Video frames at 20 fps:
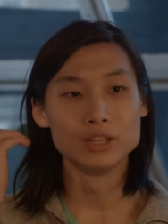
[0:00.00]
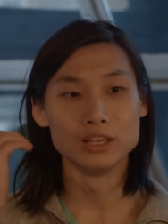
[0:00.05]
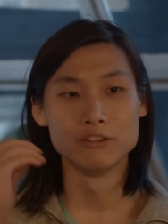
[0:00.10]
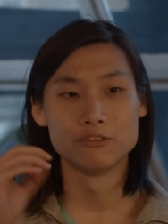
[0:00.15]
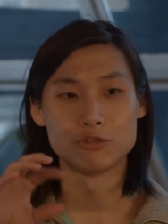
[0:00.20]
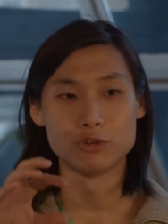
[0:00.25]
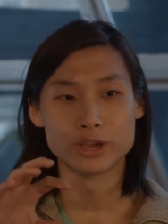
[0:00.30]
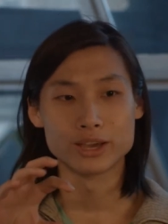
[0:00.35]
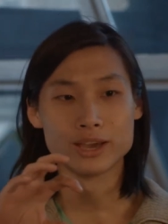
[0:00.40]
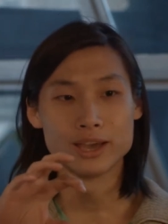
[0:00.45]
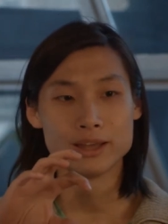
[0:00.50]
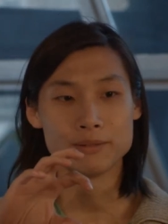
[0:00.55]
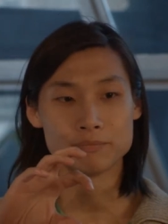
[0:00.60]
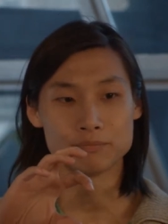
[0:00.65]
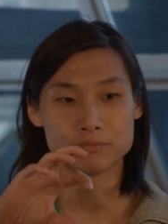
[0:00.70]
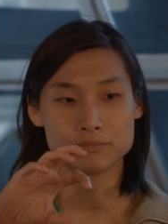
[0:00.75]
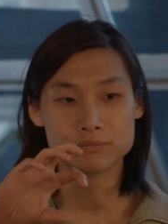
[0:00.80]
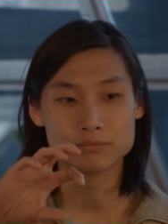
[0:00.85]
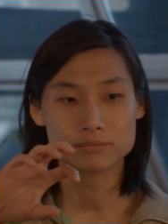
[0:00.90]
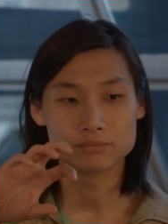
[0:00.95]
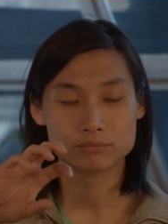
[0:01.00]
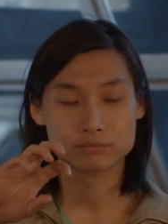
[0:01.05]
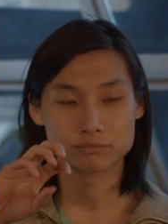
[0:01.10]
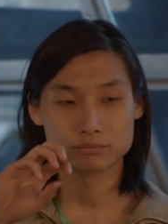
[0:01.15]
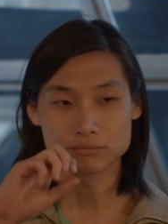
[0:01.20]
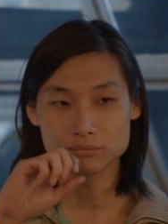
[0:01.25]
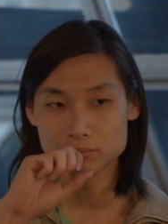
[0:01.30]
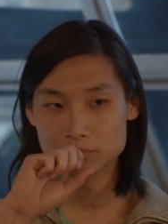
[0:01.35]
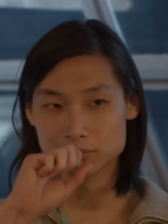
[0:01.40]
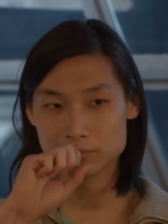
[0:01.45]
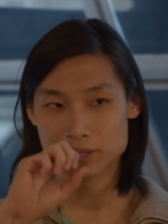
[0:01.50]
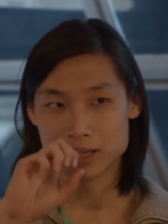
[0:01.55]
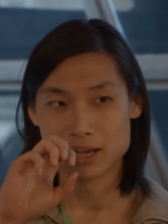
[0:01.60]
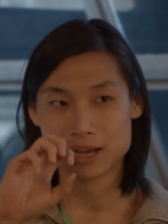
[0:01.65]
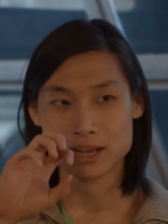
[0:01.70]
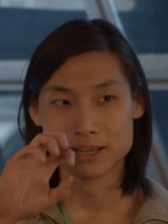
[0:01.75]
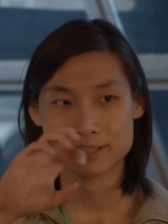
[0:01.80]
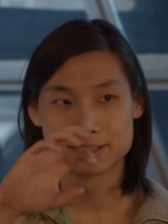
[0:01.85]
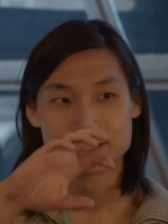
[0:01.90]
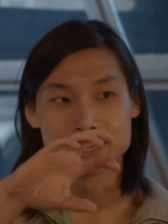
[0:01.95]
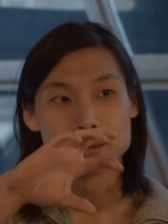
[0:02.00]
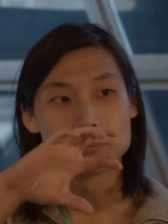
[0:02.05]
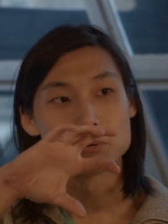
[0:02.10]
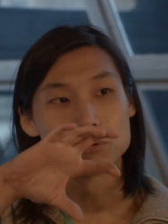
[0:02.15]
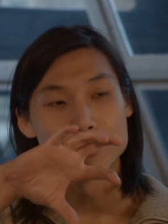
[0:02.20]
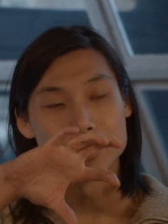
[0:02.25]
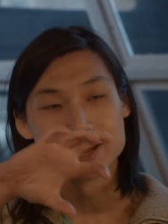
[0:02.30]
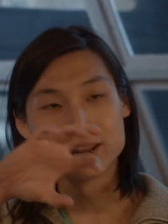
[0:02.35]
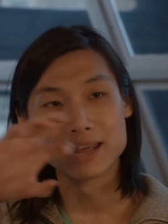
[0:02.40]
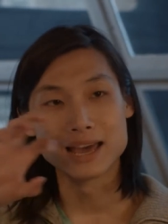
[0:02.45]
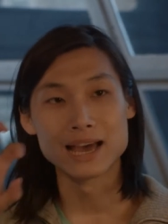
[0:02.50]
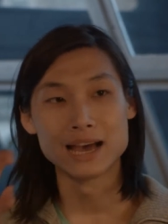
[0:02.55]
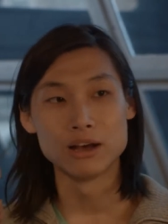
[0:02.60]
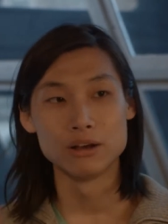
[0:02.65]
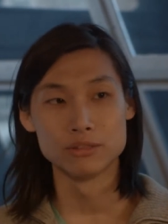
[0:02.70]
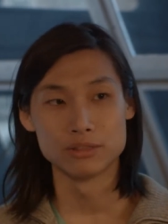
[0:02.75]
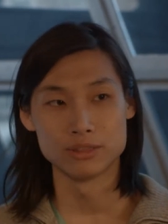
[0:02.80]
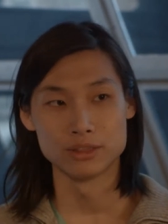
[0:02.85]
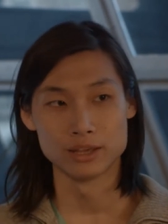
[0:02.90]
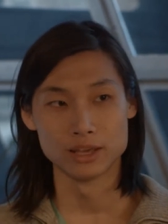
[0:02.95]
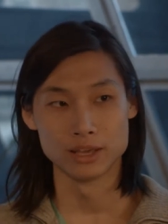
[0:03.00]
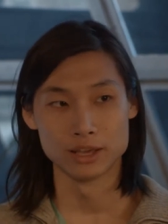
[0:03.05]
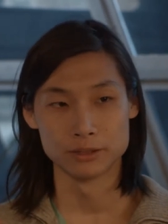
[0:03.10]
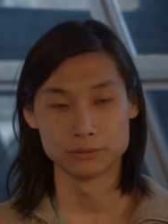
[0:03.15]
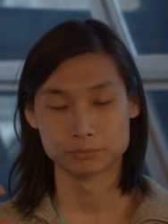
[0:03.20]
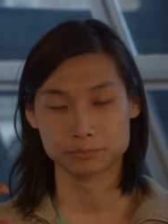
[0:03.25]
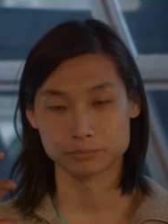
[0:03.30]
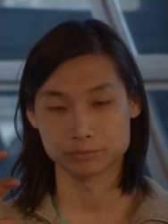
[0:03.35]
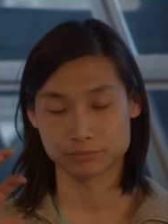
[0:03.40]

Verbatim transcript: if we can uh, separate out the